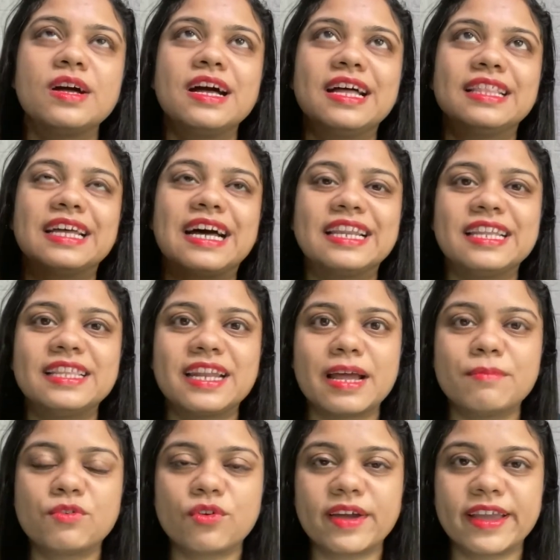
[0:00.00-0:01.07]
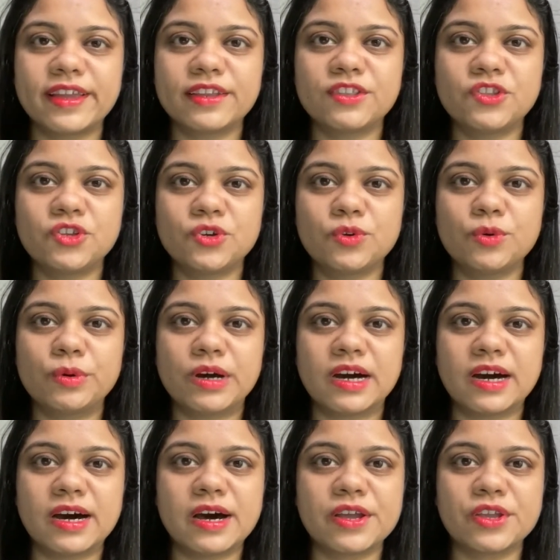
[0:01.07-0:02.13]
the idea that I'm trying to
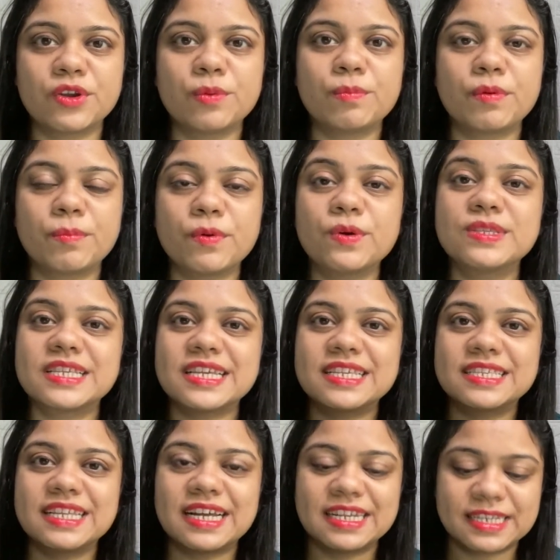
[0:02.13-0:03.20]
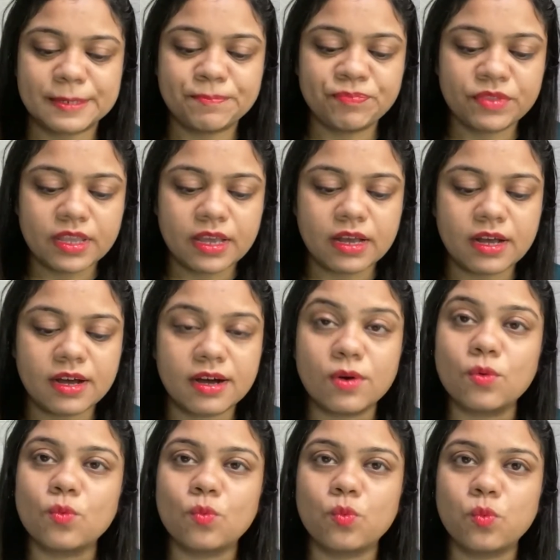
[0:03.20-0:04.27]
propose is that
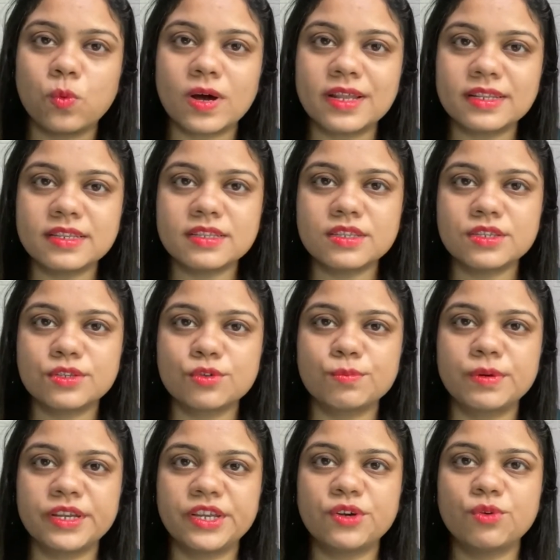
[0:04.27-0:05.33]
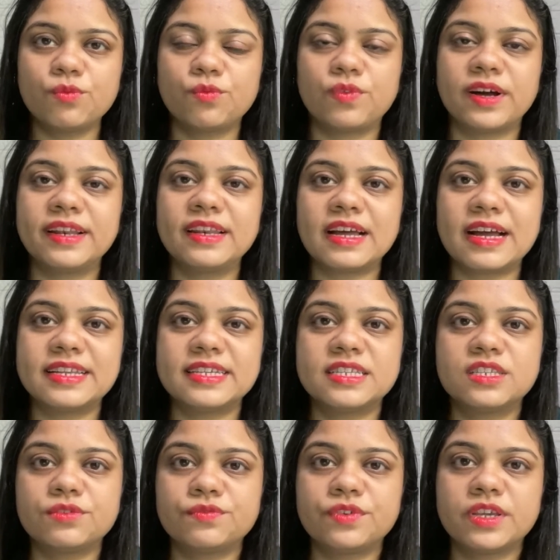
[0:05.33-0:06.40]
one superhero, one
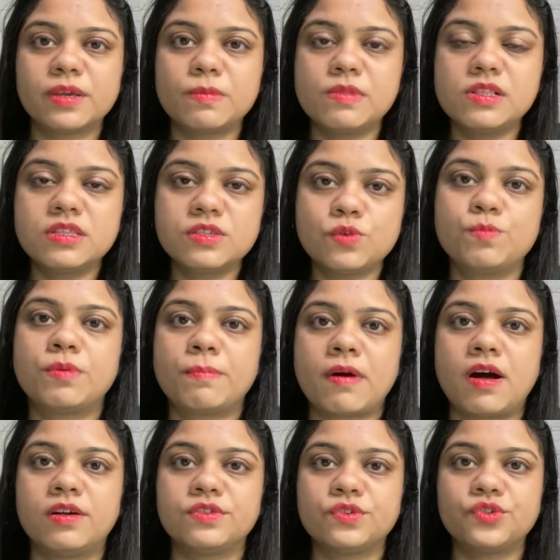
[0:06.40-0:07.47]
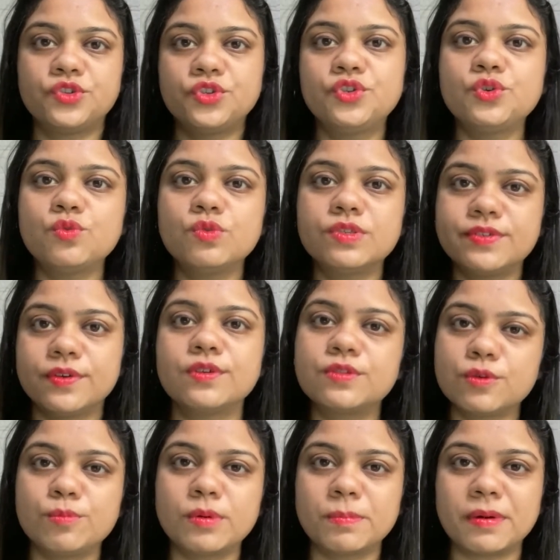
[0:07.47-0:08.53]
identifiable superpower. So choose your
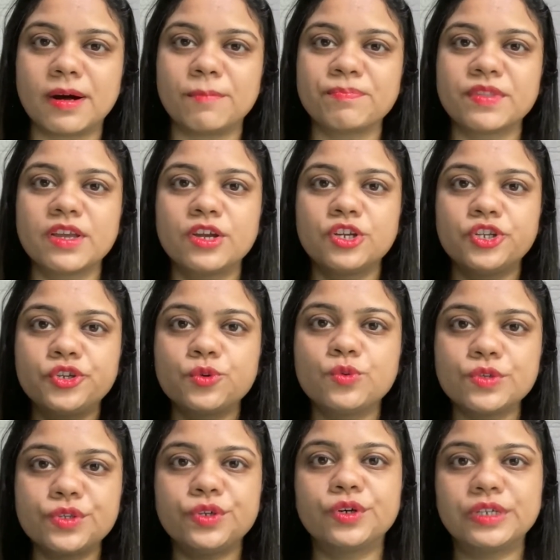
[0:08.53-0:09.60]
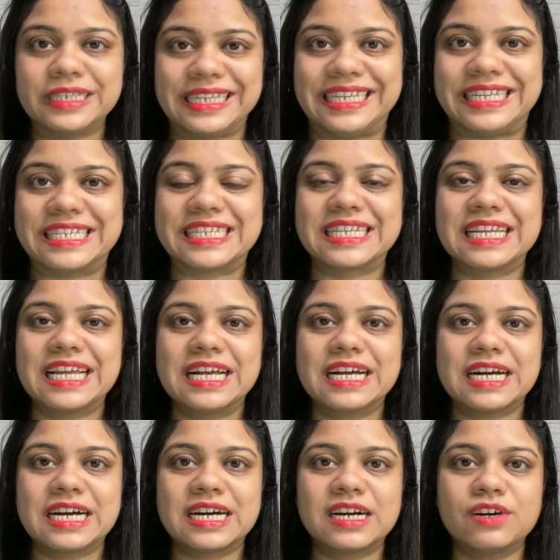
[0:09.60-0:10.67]
superpower, choose your niche.
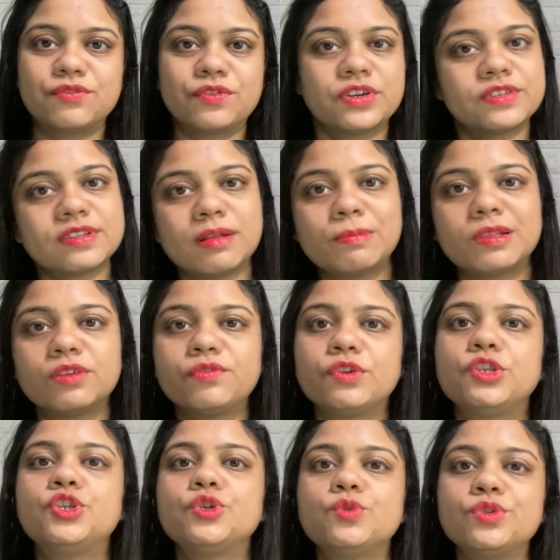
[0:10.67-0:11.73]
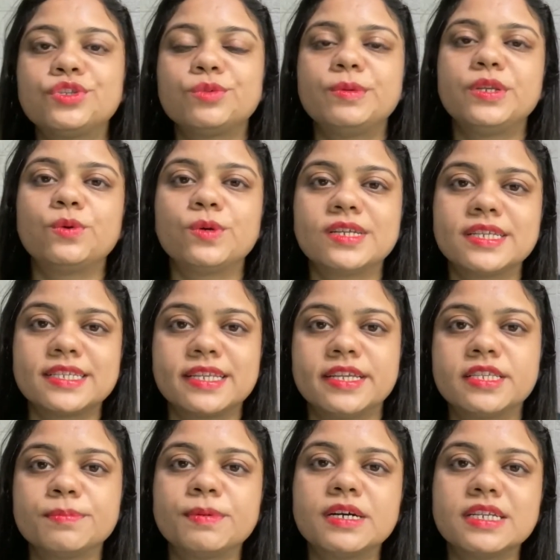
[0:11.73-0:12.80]
For example, if you choose to be known as an
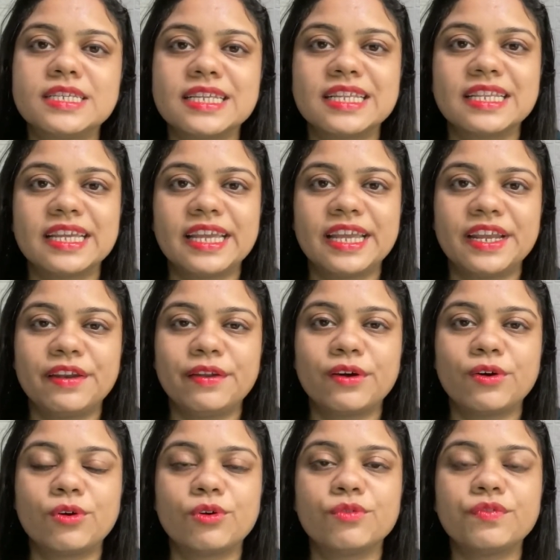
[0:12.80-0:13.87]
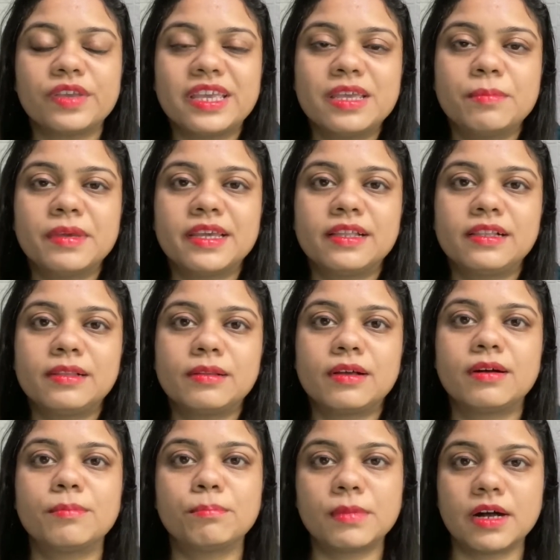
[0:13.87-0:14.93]
expert in the area of email
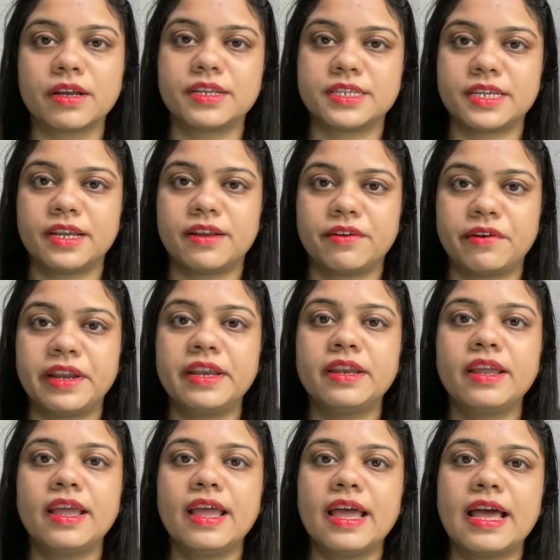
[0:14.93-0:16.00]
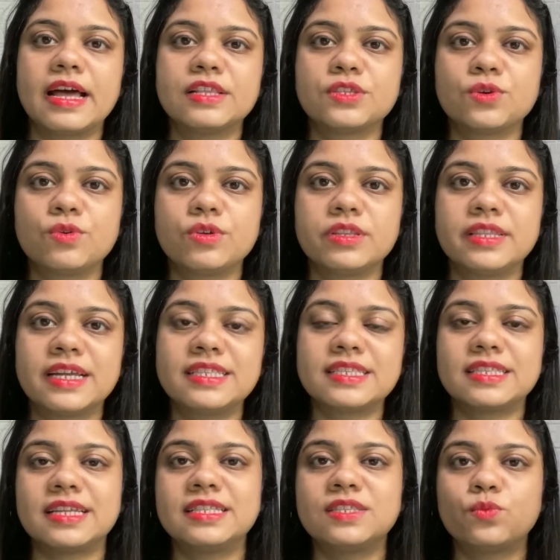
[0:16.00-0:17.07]
marketing, right? So
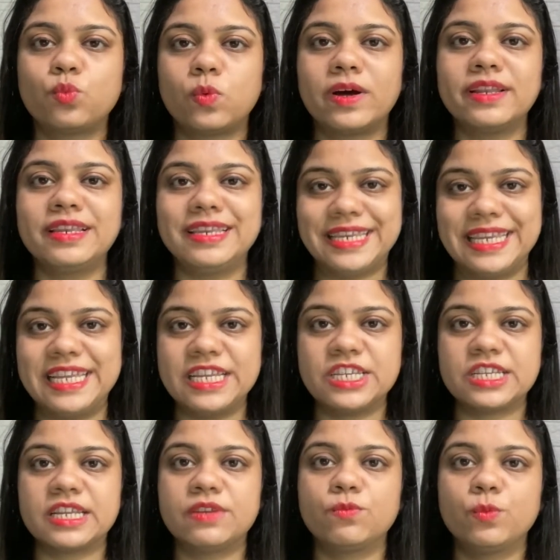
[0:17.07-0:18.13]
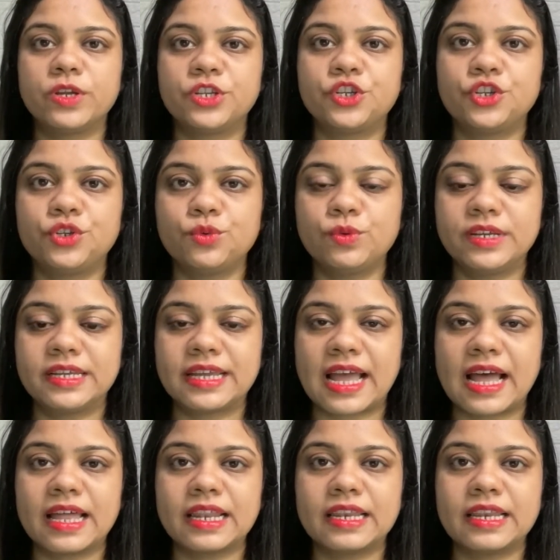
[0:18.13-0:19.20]
that's one niche in which you
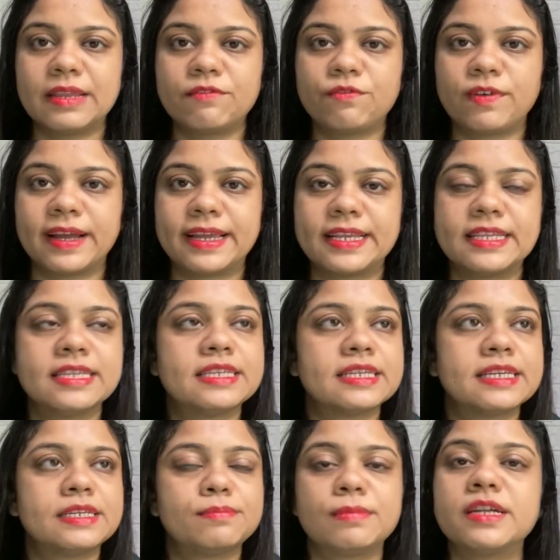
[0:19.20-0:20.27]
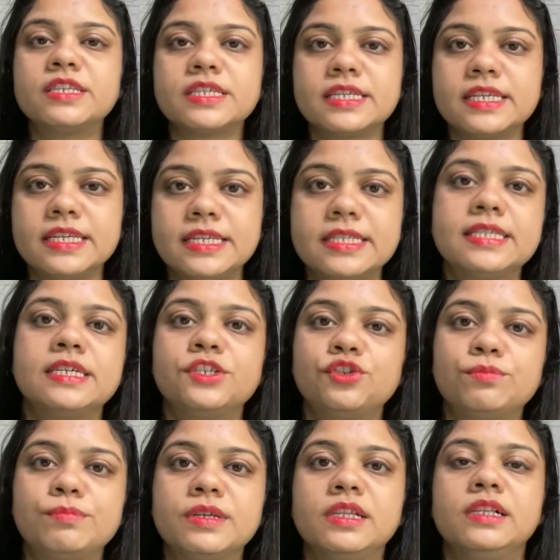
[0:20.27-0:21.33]
can find it much easier to
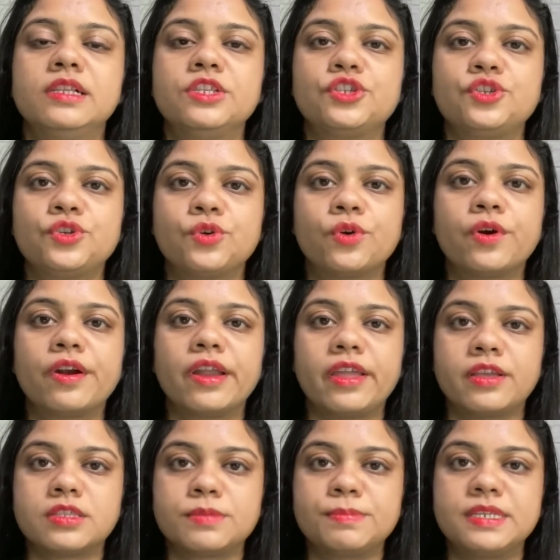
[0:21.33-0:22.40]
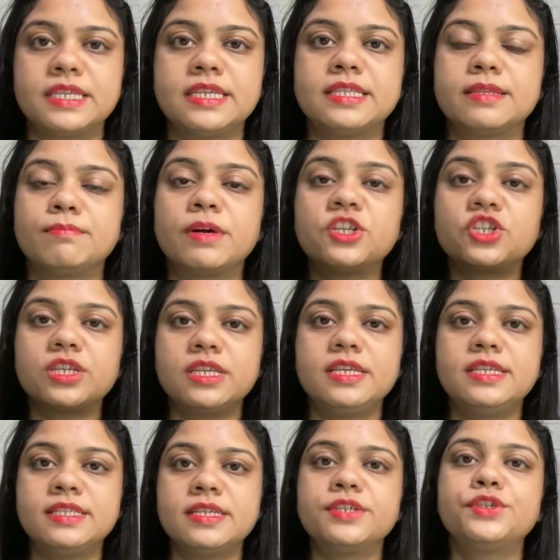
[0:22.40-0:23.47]
build your expertise and much
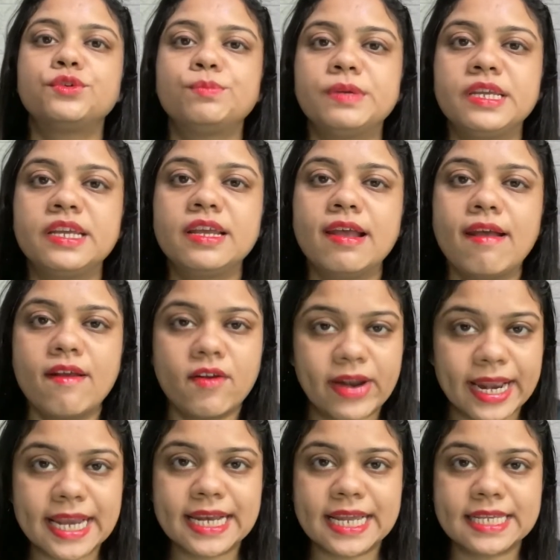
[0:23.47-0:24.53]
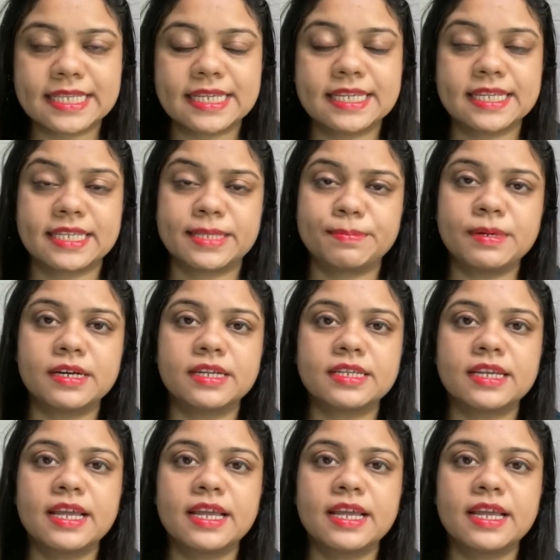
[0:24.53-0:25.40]
easier to be recognized as an expert,